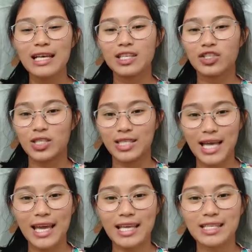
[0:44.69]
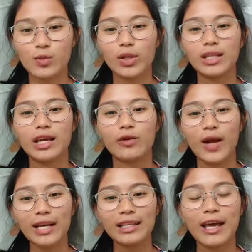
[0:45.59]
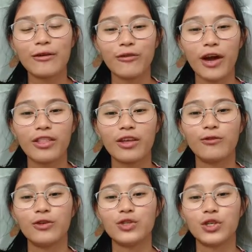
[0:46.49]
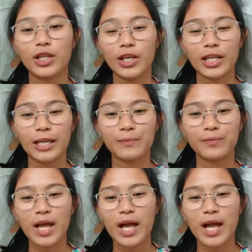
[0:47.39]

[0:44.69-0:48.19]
such as science will directly affect their future learning.